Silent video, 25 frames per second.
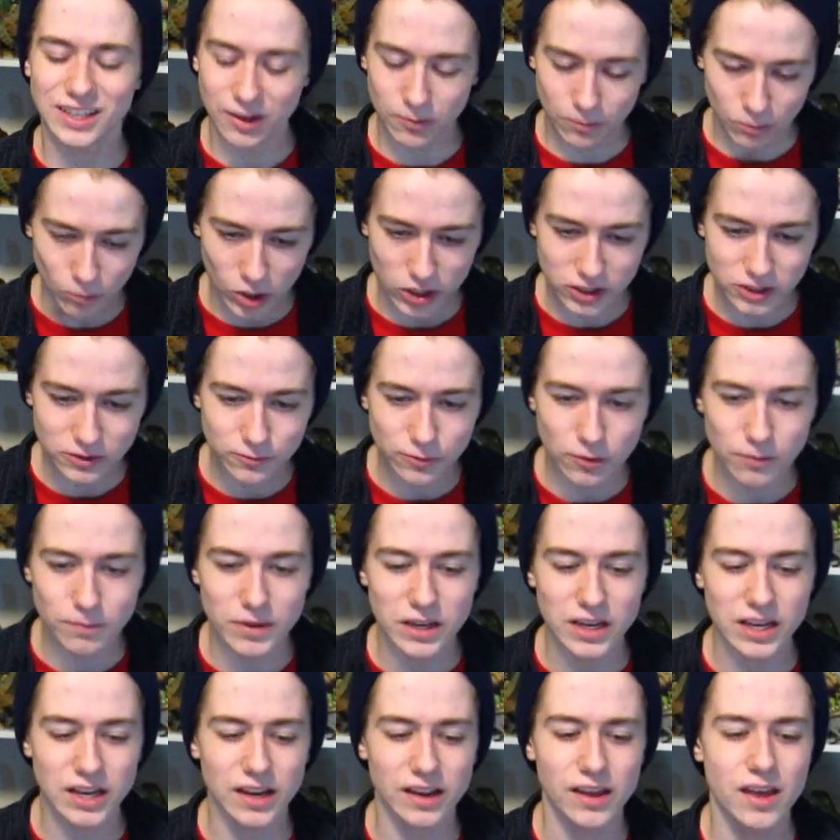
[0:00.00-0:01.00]
It was for
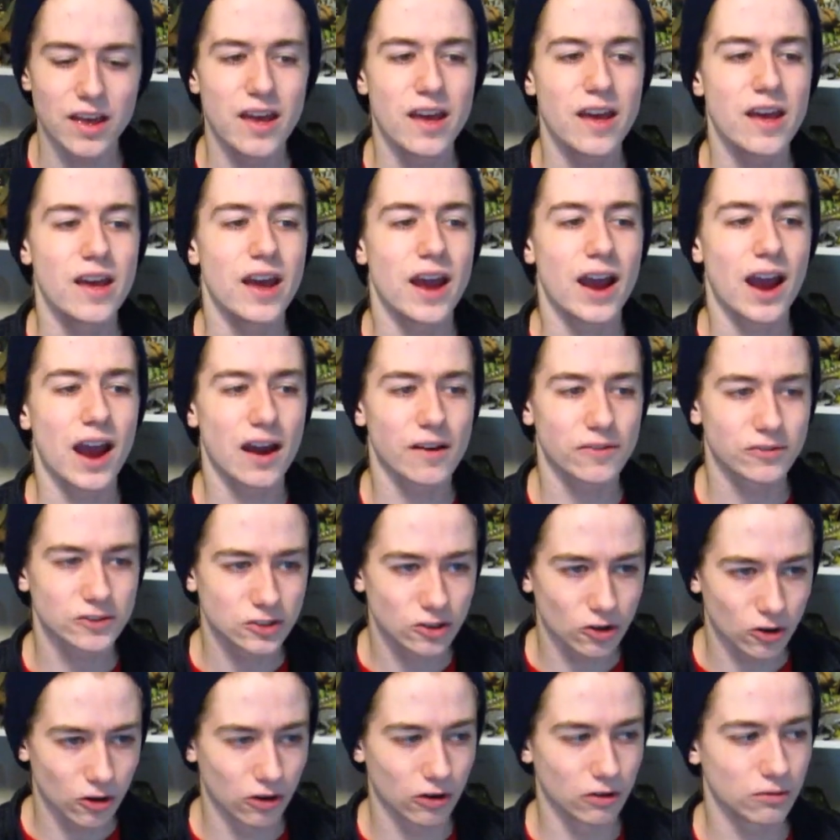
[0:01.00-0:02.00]
me
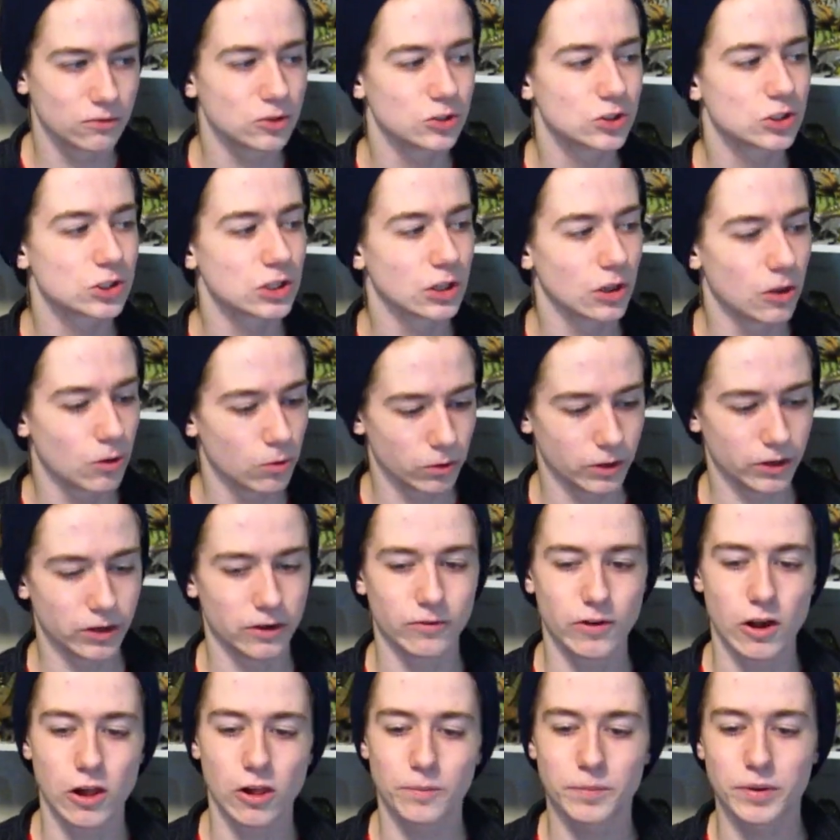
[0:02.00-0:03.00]
after slowly
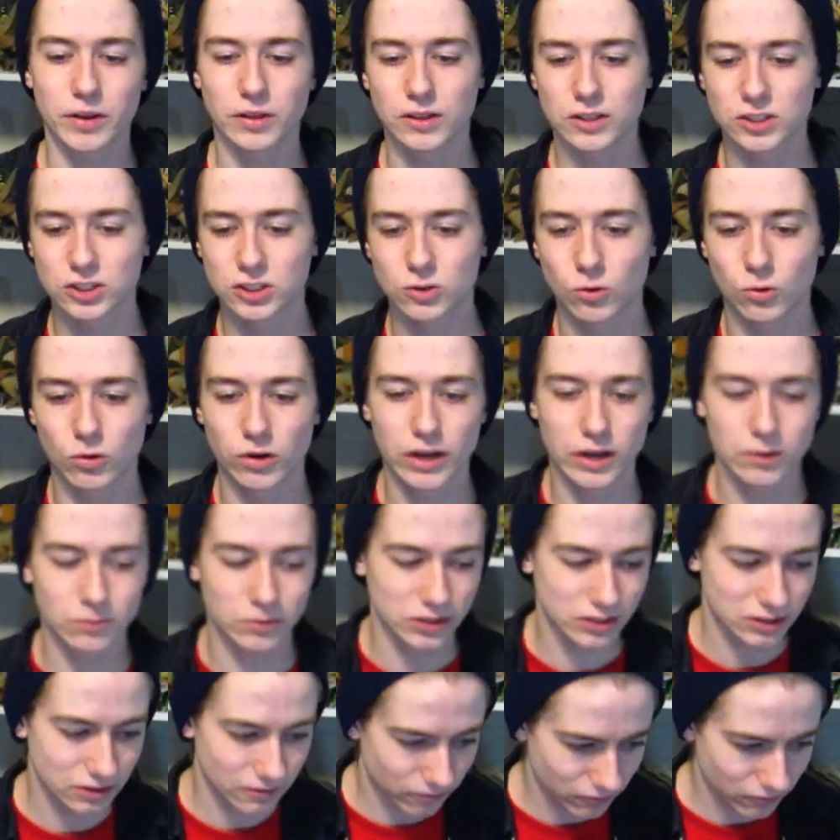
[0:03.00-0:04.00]
developing this story. It was